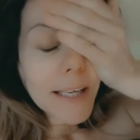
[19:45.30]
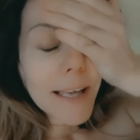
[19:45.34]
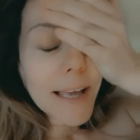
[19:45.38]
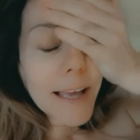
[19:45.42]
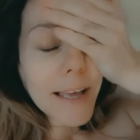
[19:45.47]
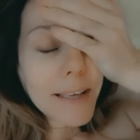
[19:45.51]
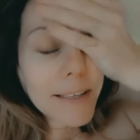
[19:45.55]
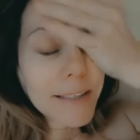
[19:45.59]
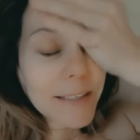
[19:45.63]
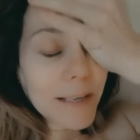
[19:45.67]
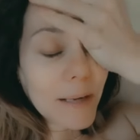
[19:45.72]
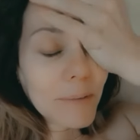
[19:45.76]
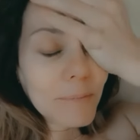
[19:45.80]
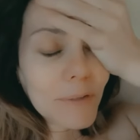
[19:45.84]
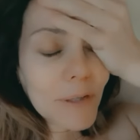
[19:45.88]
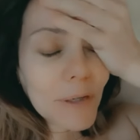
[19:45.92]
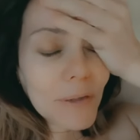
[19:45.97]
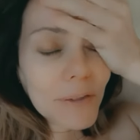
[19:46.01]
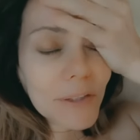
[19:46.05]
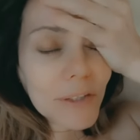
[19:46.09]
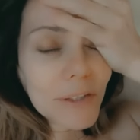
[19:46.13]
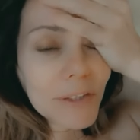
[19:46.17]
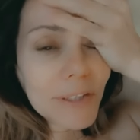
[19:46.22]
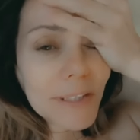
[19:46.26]
And I'm
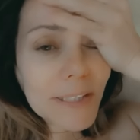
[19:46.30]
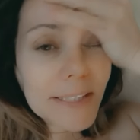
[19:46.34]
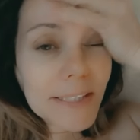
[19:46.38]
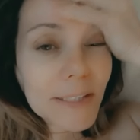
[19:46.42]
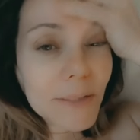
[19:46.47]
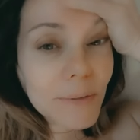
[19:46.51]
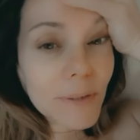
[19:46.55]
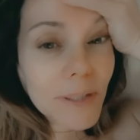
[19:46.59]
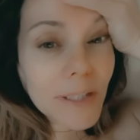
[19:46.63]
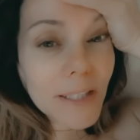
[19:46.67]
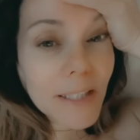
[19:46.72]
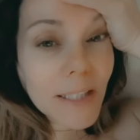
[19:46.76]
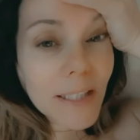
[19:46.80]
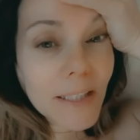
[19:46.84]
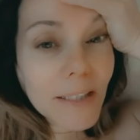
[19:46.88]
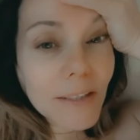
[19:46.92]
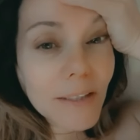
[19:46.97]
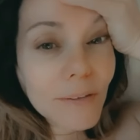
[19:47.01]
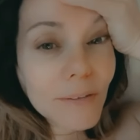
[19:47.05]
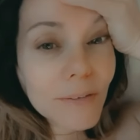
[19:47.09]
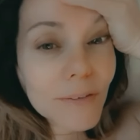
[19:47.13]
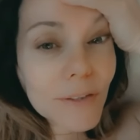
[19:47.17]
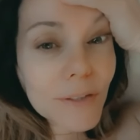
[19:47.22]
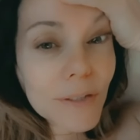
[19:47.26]
going crazy right
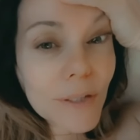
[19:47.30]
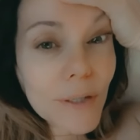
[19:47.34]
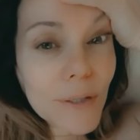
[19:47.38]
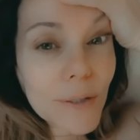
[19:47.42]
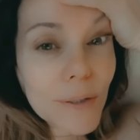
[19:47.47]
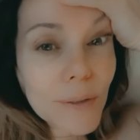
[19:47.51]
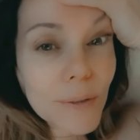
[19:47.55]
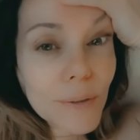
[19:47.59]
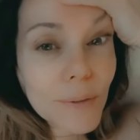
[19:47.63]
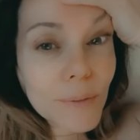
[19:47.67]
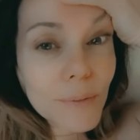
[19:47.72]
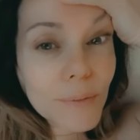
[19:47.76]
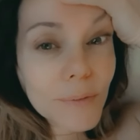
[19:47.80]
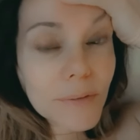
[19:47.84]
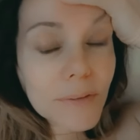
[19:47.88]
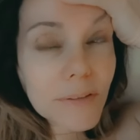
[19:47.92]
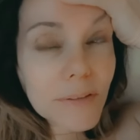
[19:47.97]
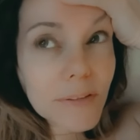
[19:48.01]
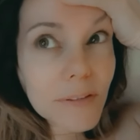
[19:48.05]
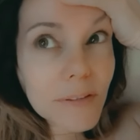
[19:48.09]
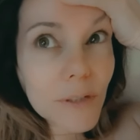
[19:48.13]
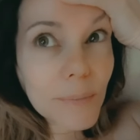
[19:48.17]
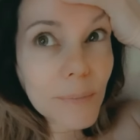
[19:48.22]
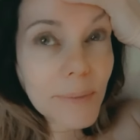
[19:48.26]
now, so
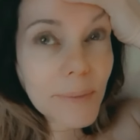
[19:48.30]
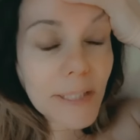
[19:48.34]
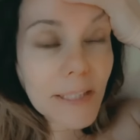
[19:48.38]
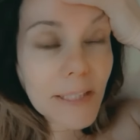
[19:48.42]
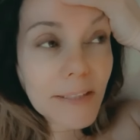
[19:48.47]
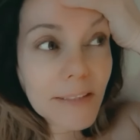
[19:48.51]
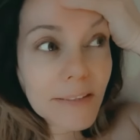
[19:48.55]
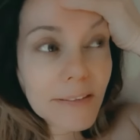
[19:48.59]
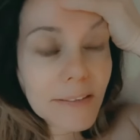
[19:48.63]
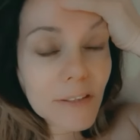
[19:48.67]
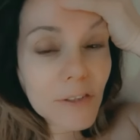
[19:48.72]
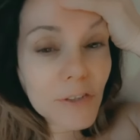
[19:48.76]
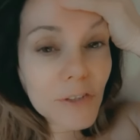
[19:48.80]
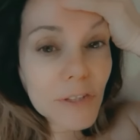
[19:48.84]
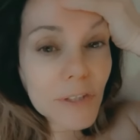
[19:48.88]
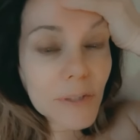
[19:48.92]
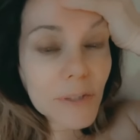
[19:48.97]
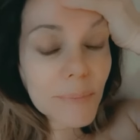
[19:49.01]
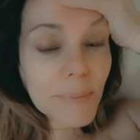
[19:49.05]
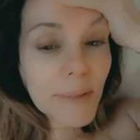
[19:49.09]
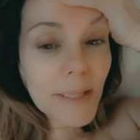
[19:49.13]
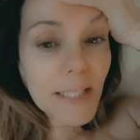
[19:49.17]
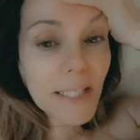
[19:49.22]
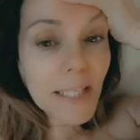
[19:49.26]
many
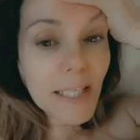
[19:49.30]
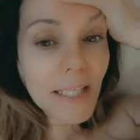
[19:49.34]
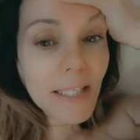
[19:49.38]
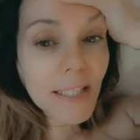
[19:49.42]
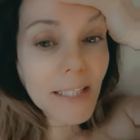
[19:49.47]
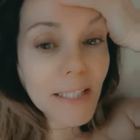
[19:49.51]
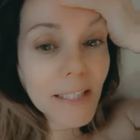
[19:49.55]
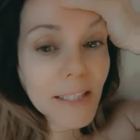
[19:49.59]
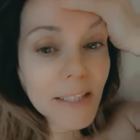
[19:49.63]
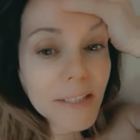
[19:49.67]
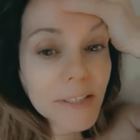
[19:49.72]
decisions making.